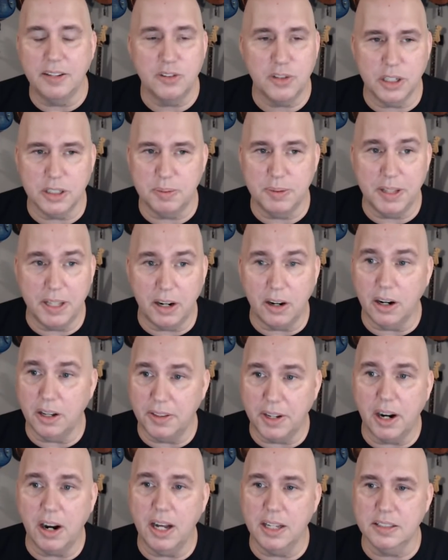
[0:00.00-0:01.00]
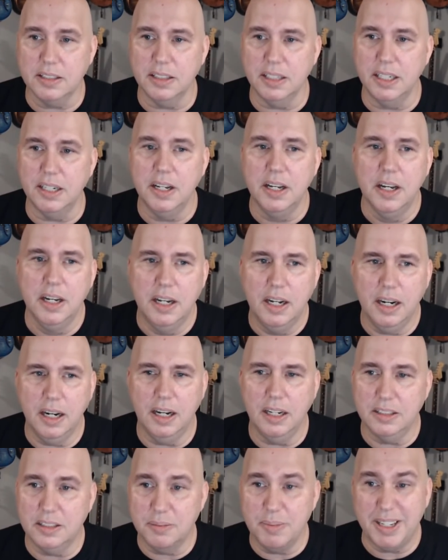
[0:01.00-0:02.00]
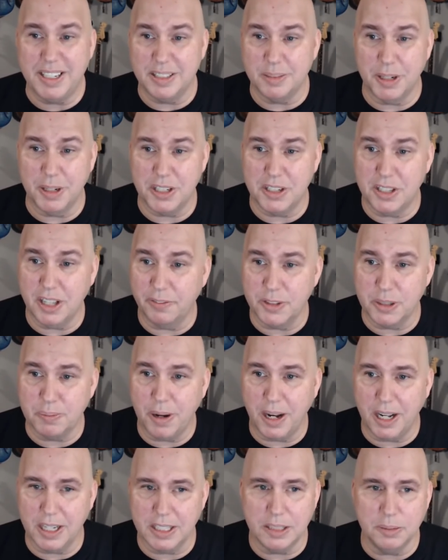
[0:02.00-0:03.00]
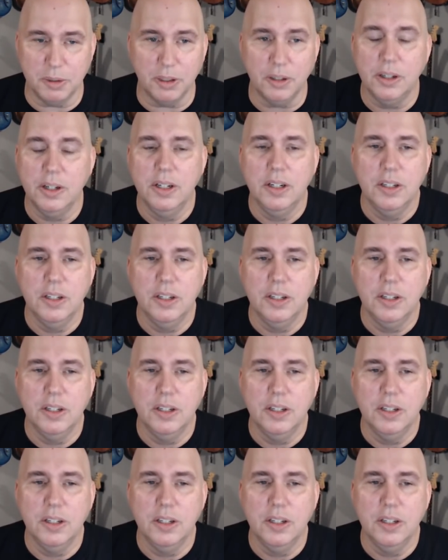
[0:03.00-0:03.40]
Trust me, they're they're hustling uh, to make as much stuff as possible.